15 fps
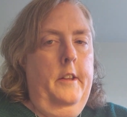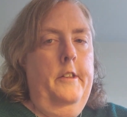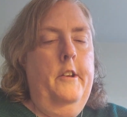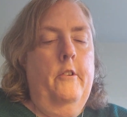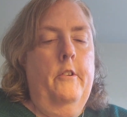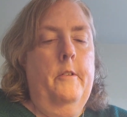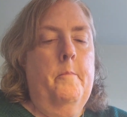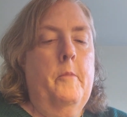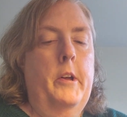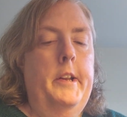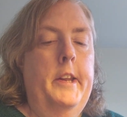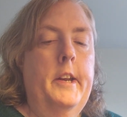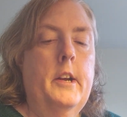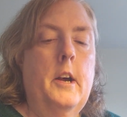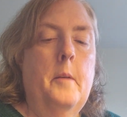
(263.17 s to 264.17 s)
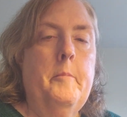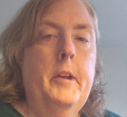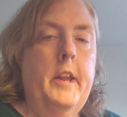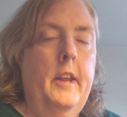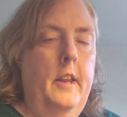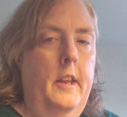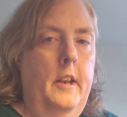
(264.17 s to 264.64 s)
there is money
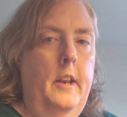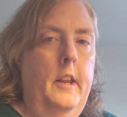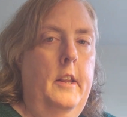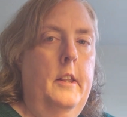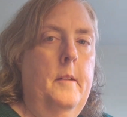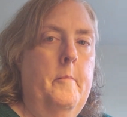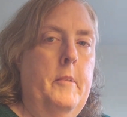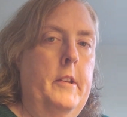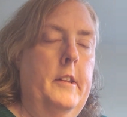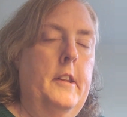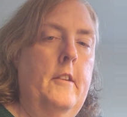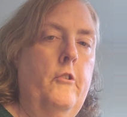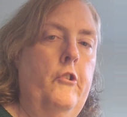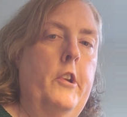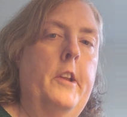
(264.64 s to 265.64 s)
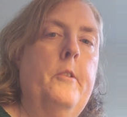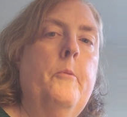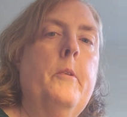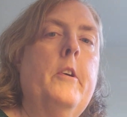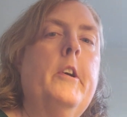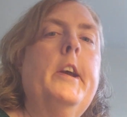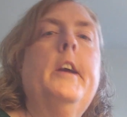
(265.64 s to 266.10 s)
coming in in the month of
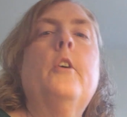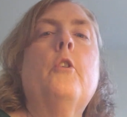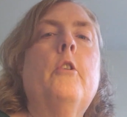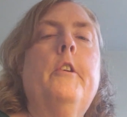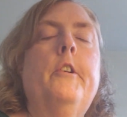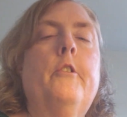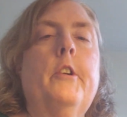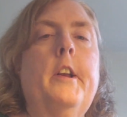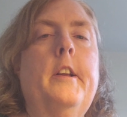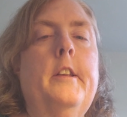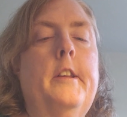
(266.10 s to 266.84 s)
January or you're going